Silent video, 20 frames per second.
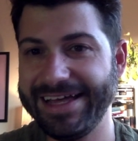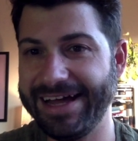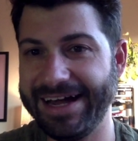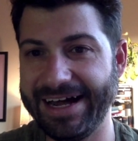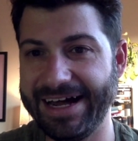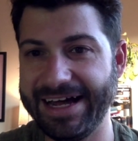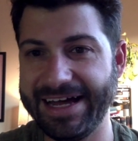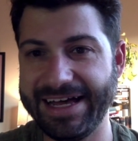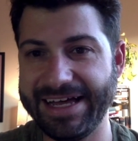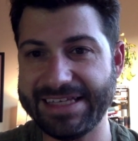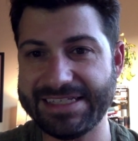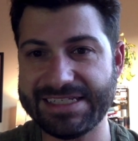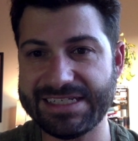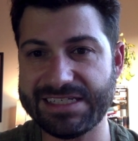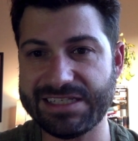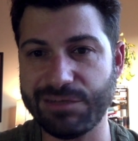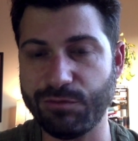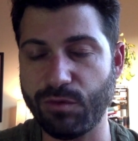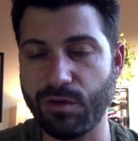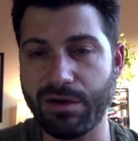It's
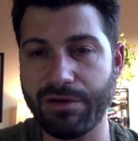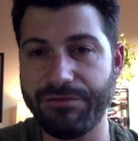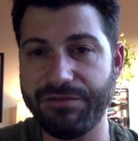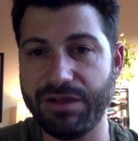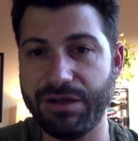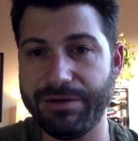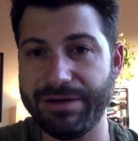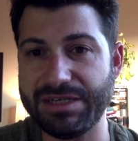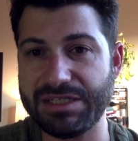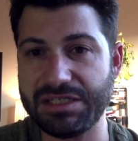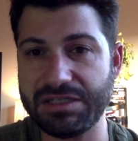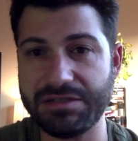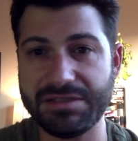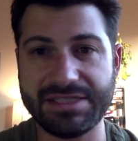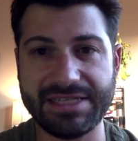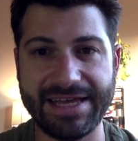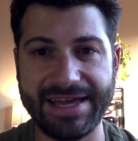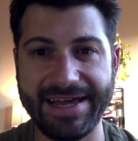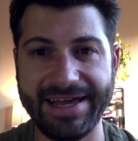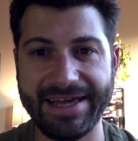just the workflow
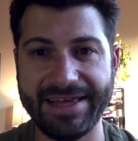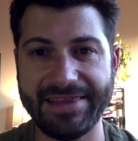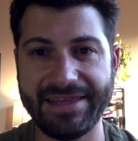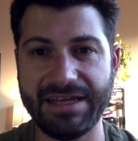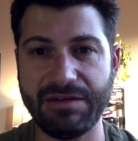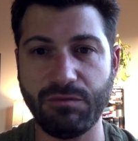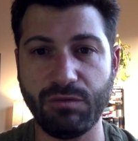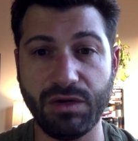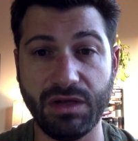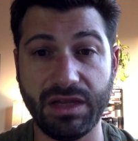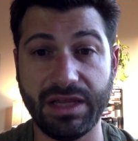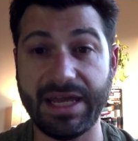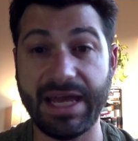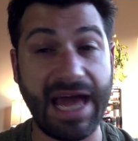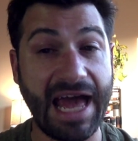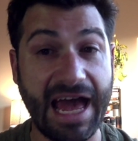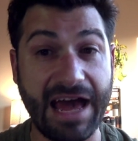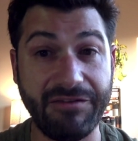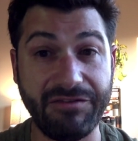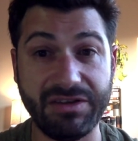issues, and they really
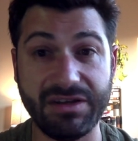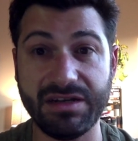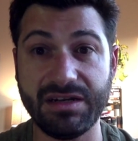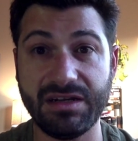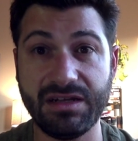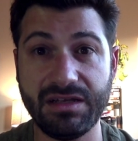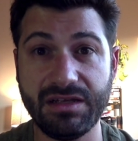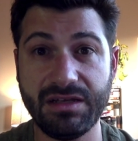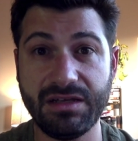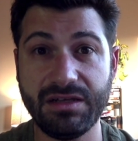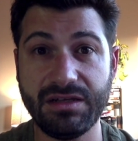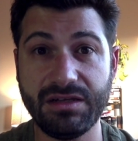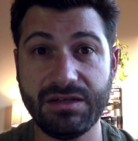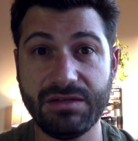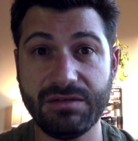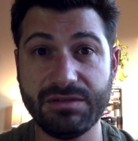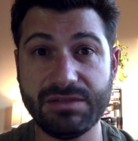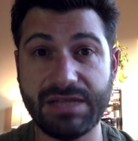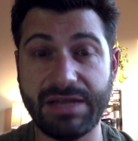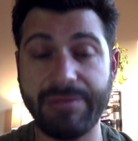haven't
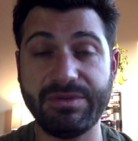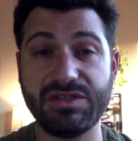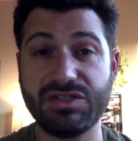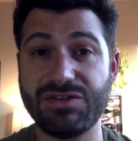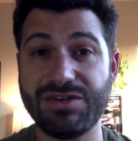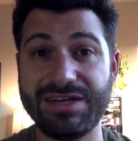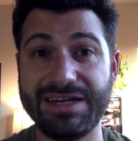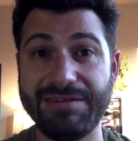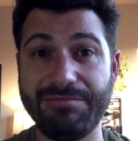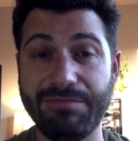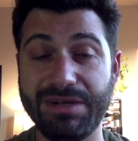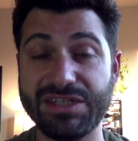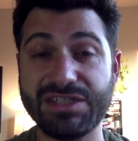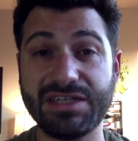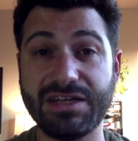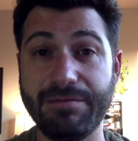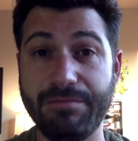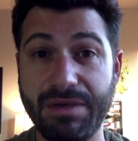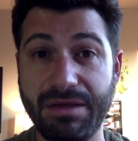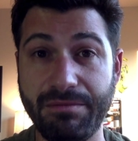demonstrated much
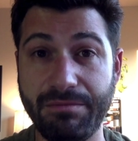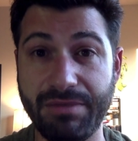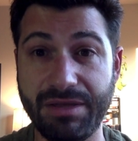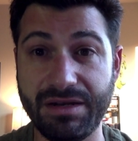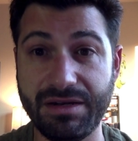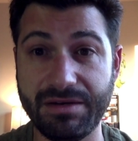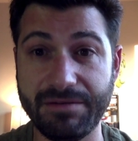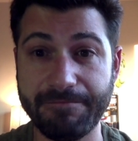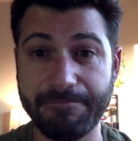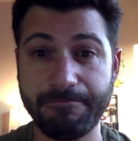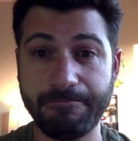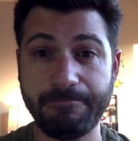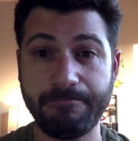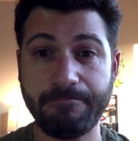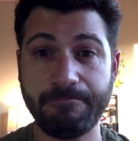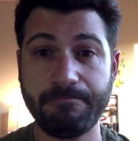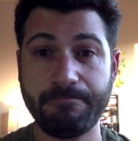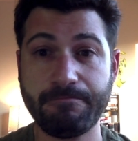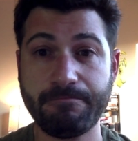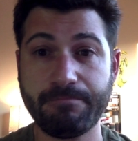commitment
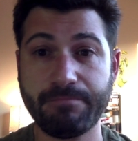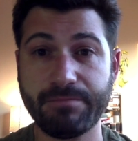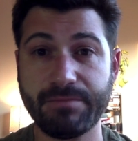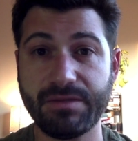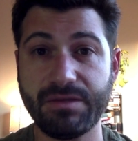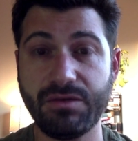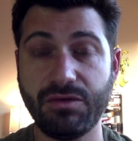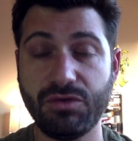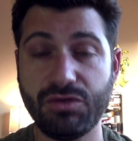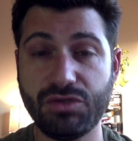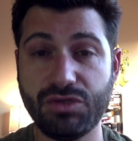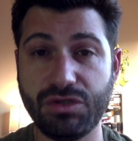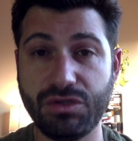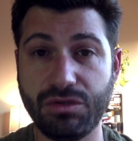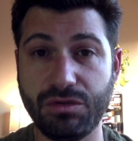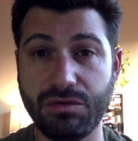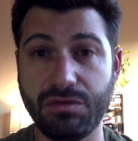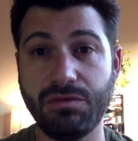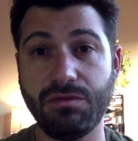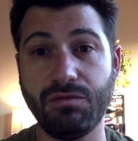
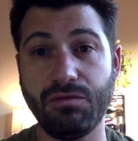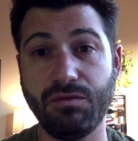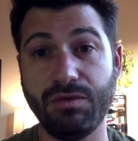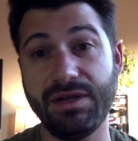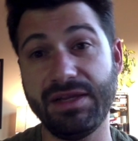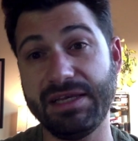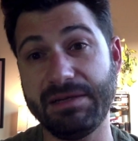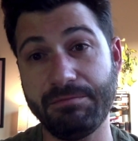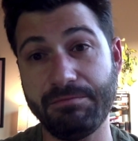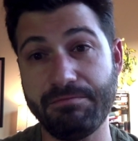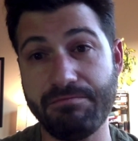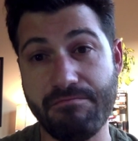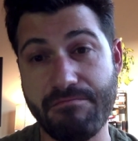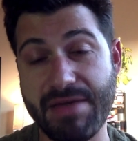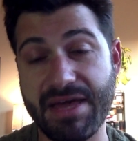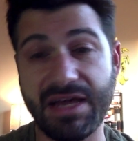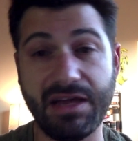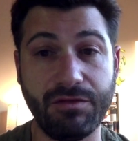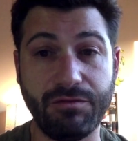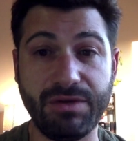to really
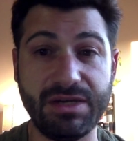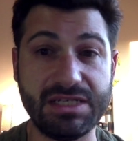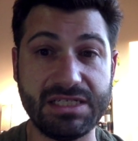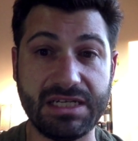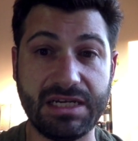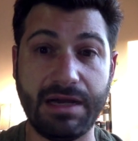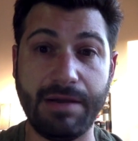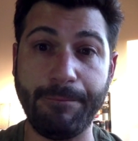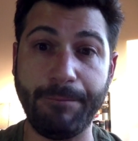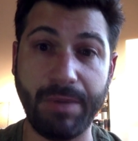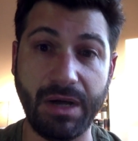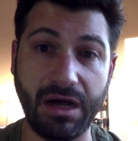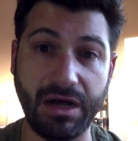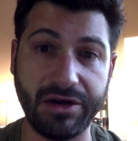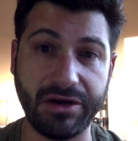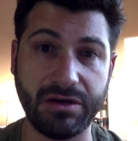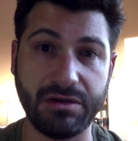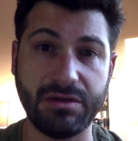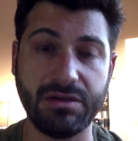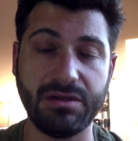making Reason a
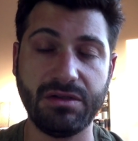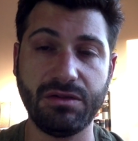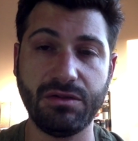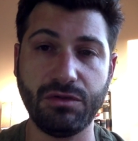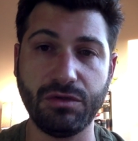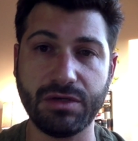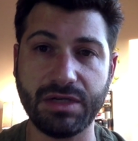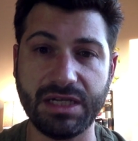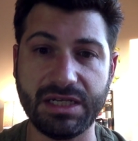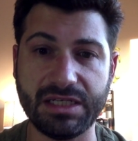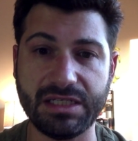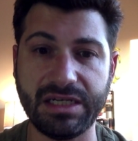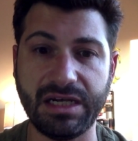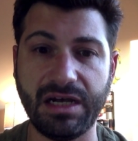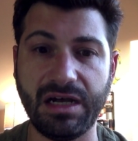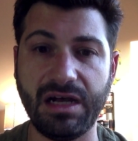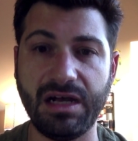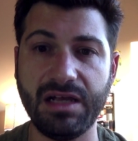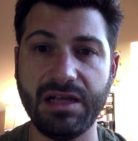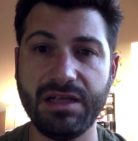modern-looking
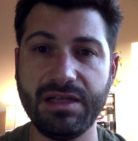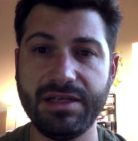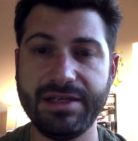DAW.